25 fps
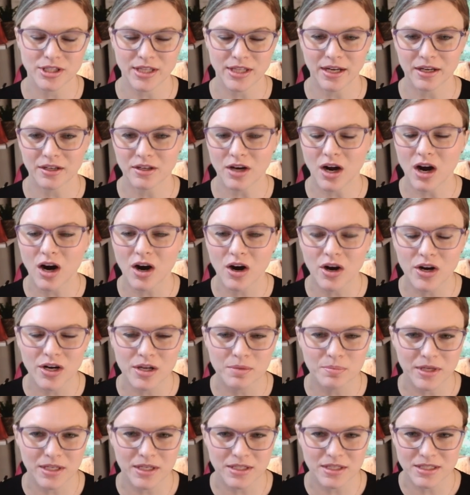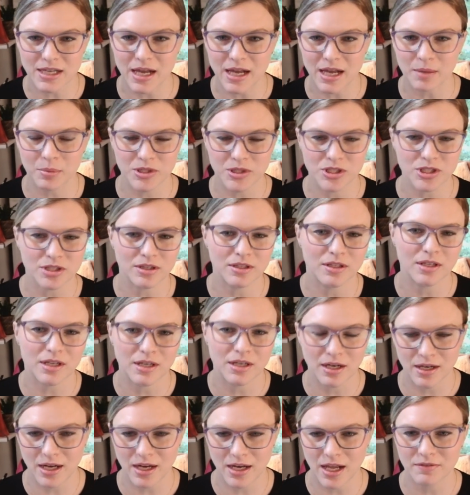that had already been established in
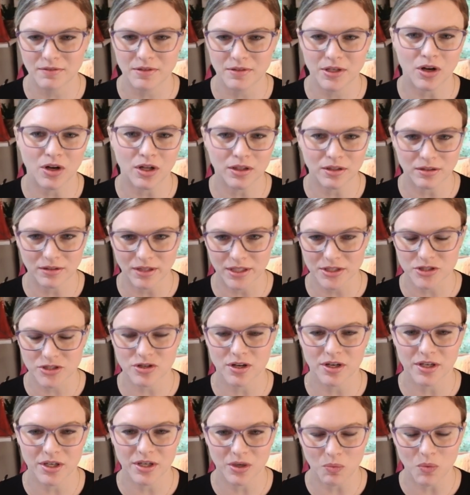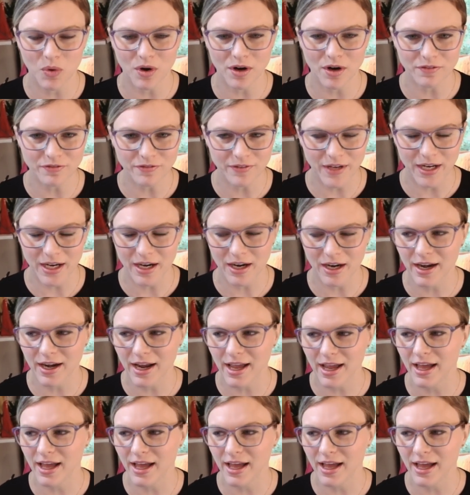the Navy called electronic warfare,